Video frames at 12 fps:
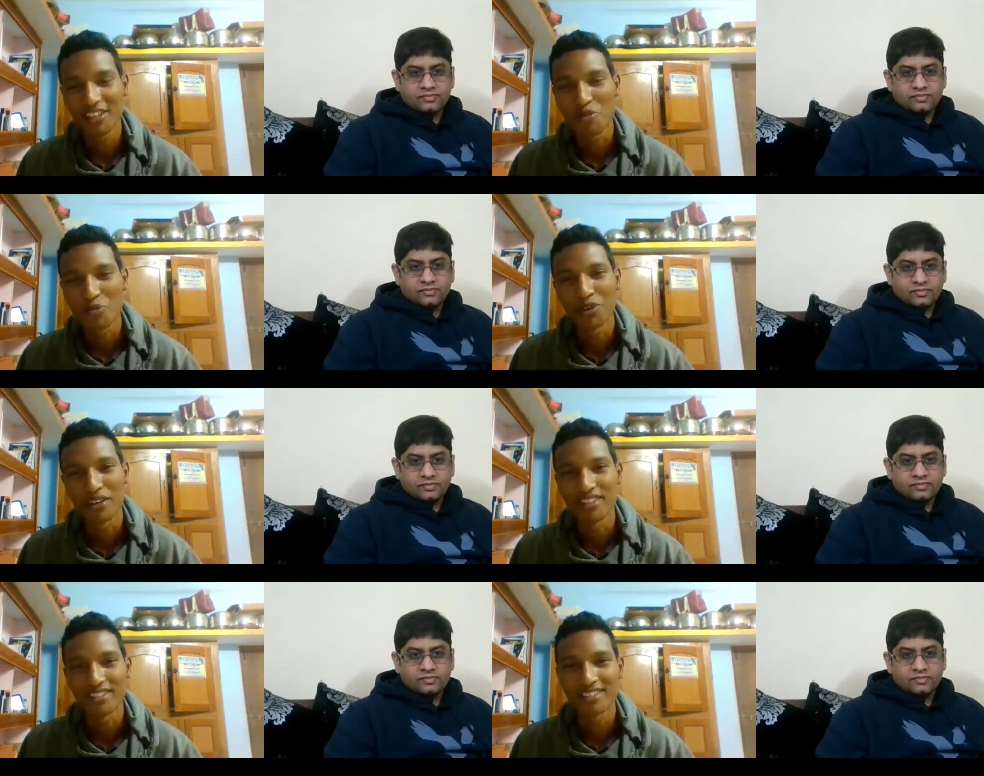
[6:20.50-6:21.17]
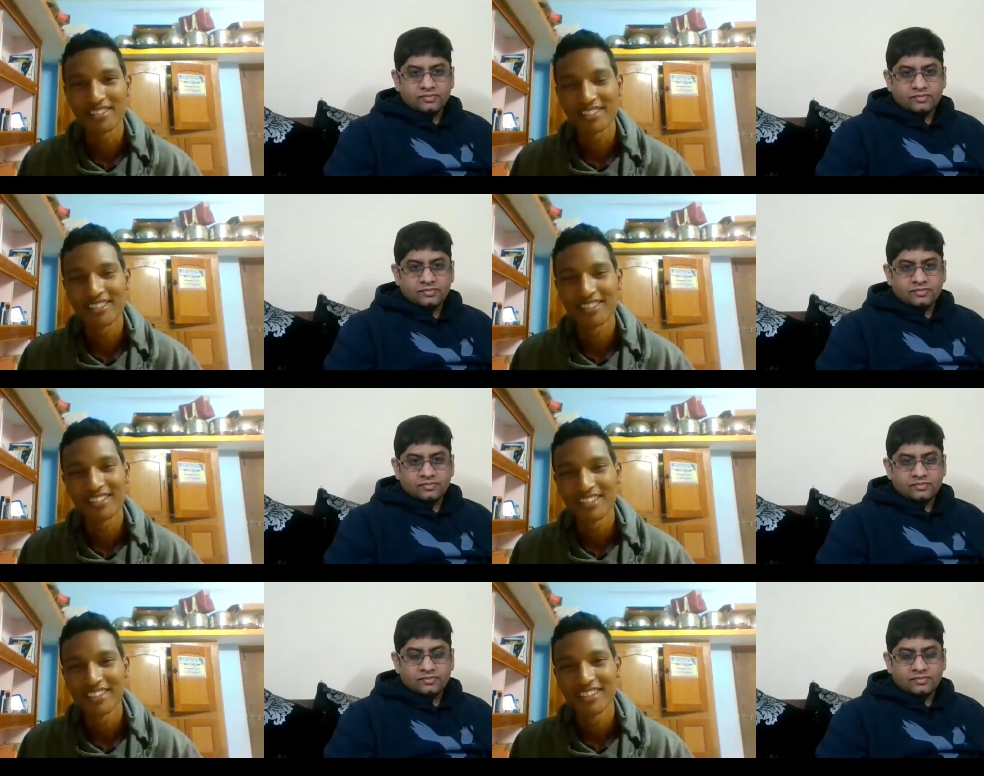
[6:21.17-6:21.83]
Speaker 1: components.
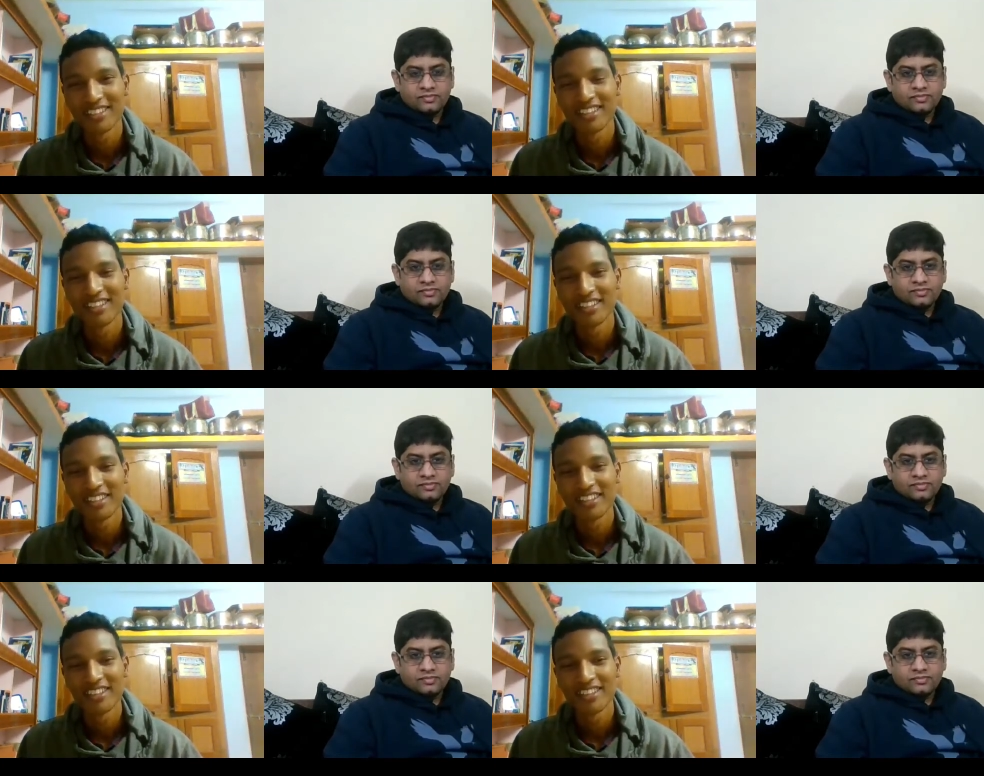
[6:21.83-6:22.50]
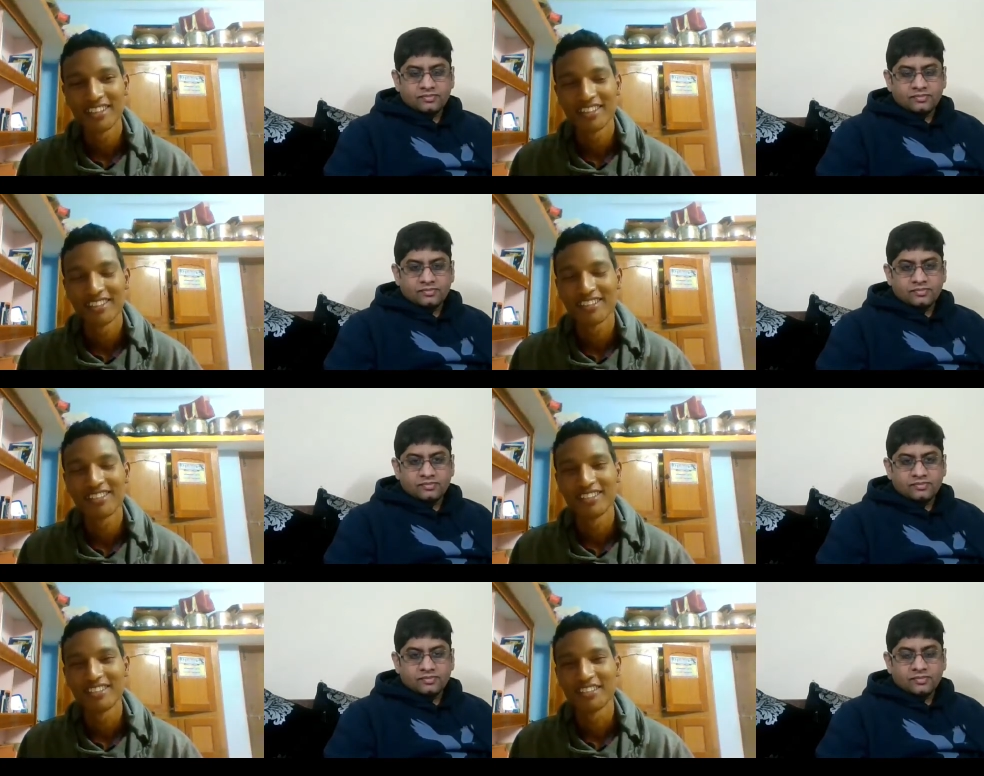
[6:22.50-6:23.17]
Speaker 2: Mm.
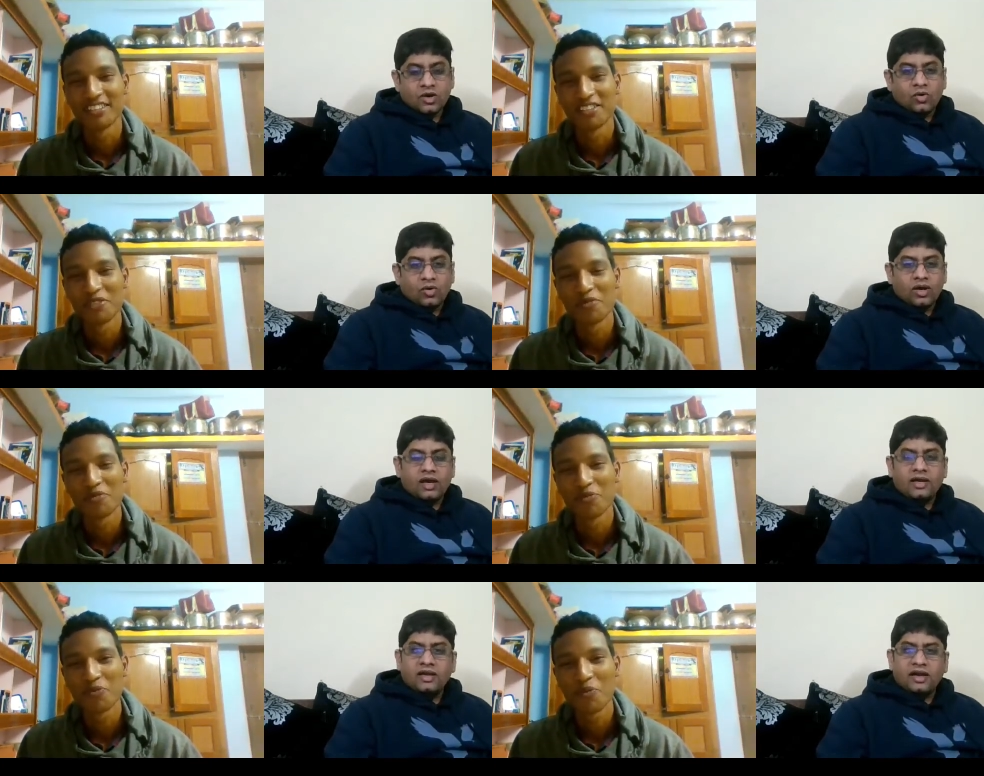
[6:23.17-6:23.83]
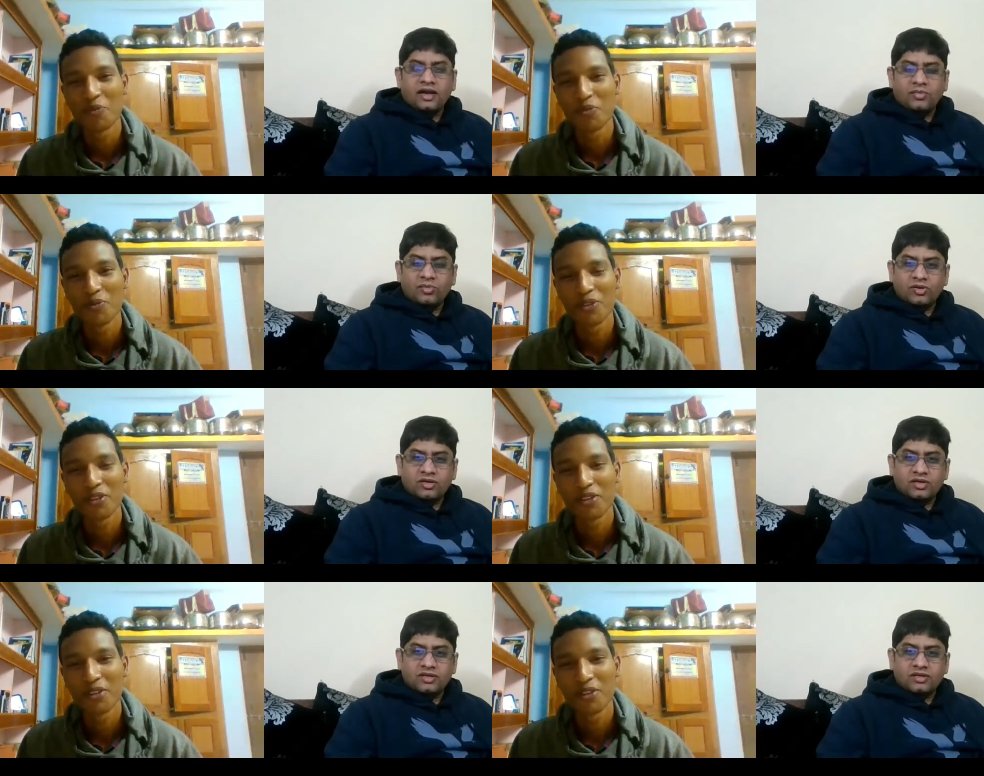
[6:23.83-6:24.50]
Speaker 1: Yes.
Speaker 2: Any idea
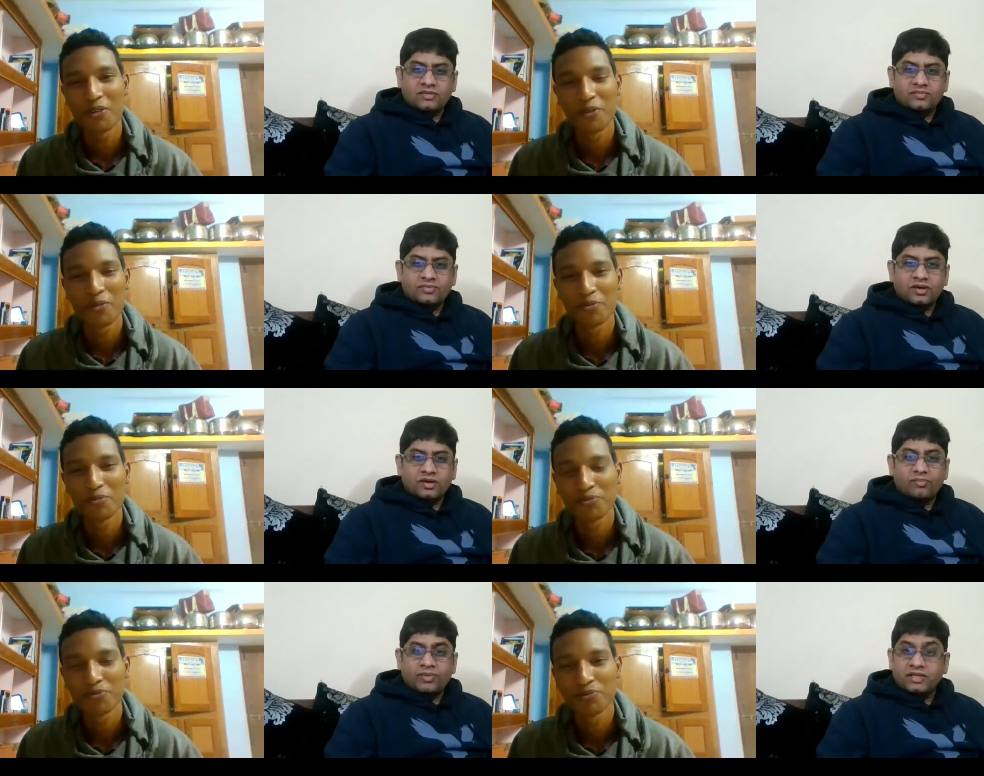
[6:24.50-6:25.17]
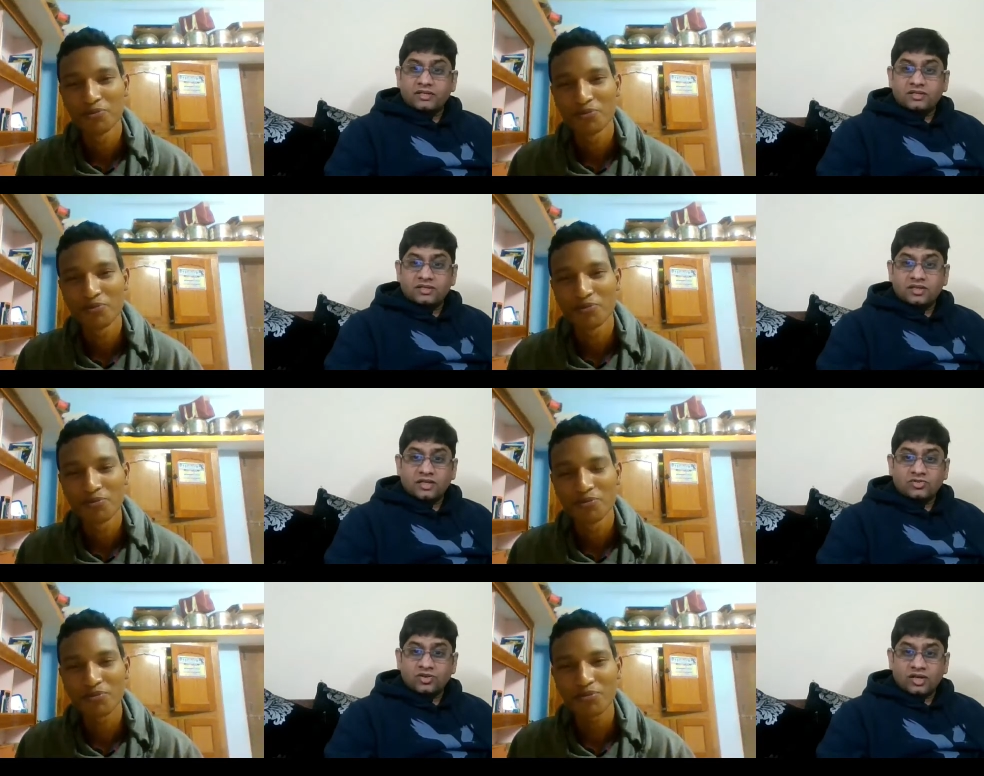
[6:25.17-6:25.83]
about uh, compressed
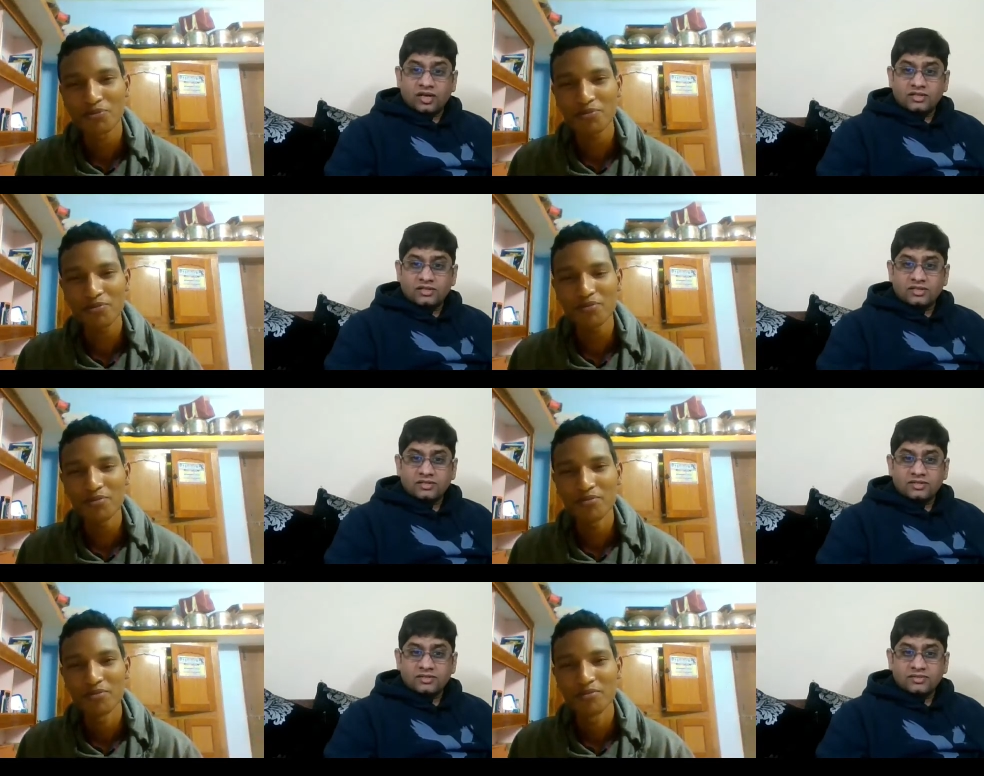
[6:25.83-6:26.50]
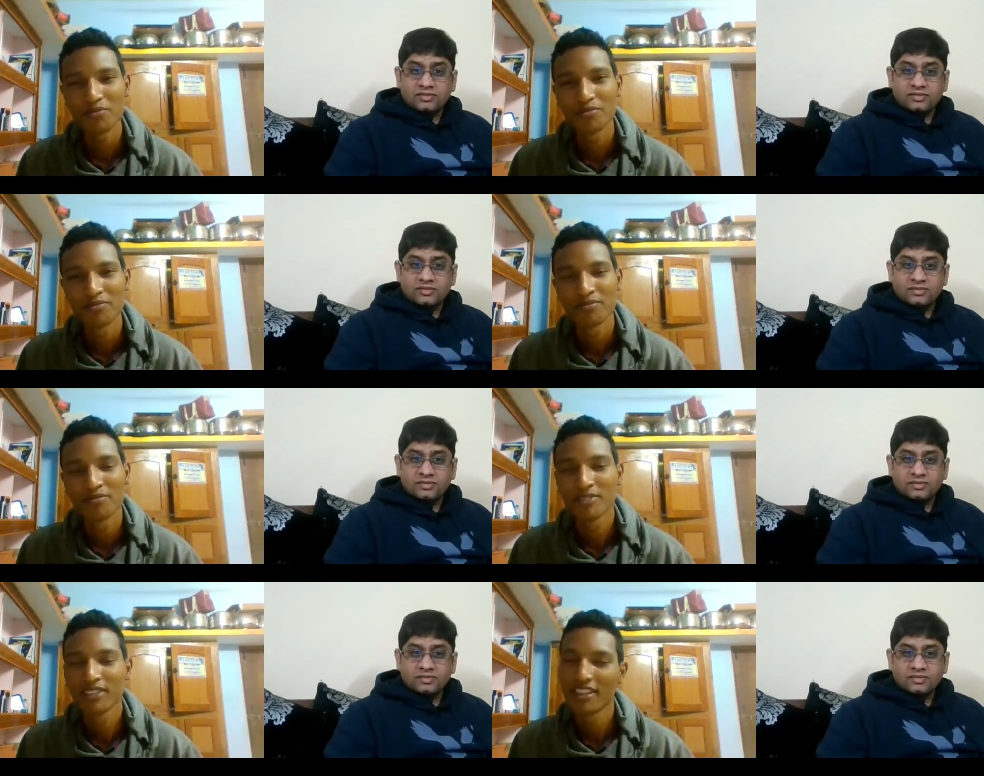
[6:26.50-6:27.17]
natural gas?
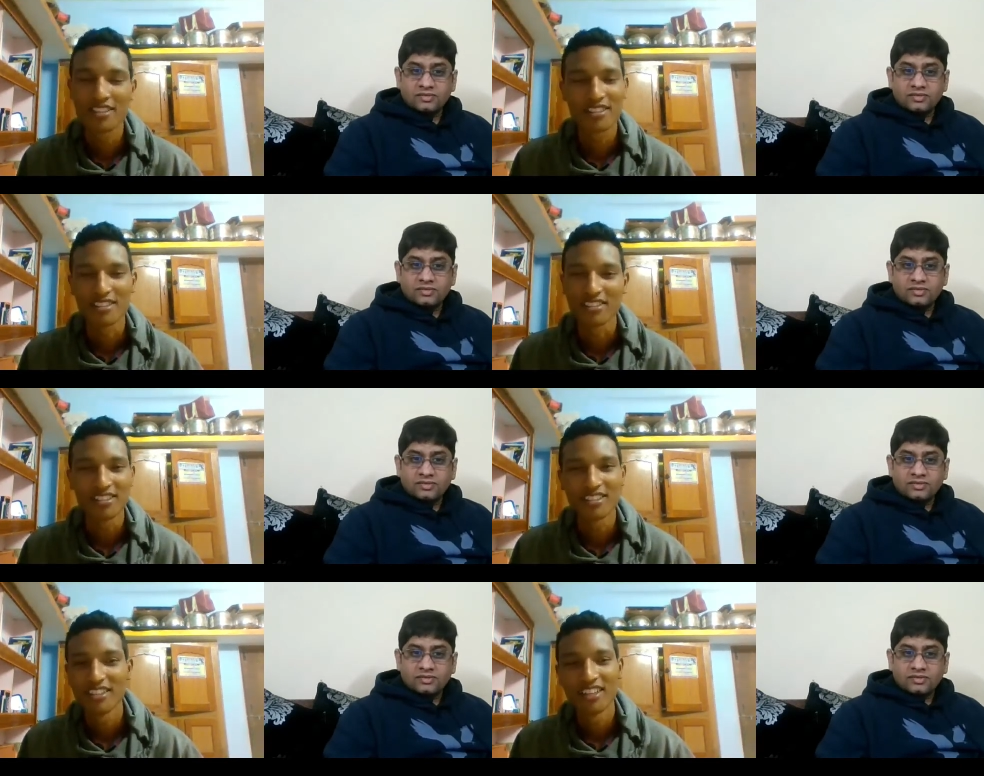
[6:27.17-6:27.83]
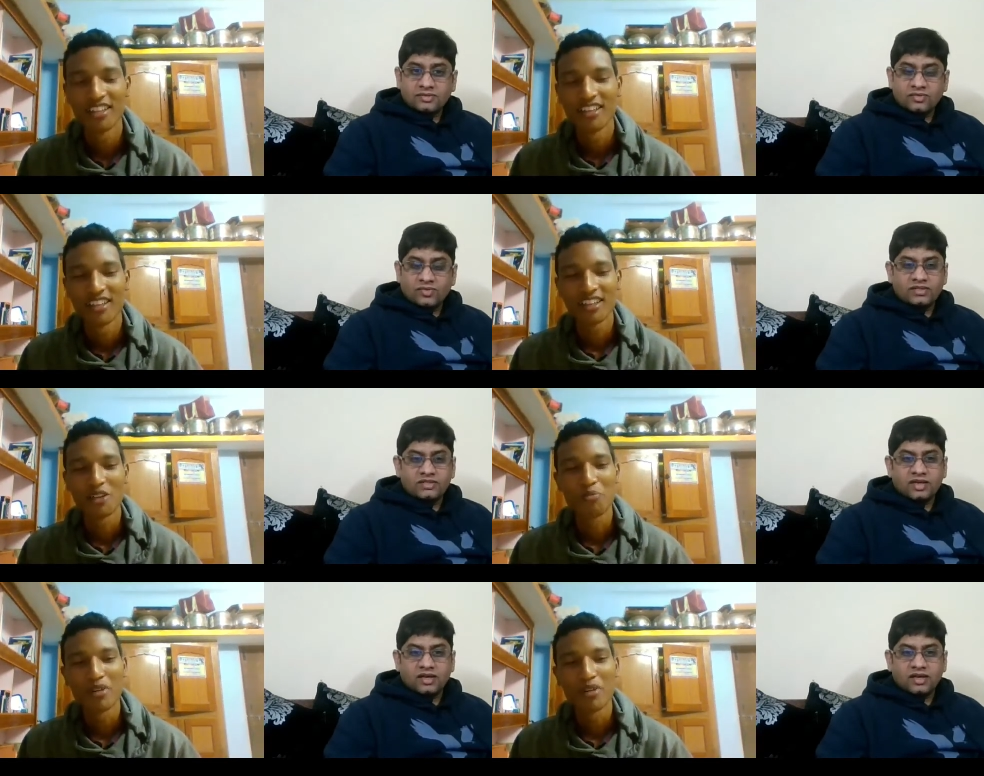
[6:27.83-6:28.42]
Speaker 1: Yes, sir.
Speaker 2: What is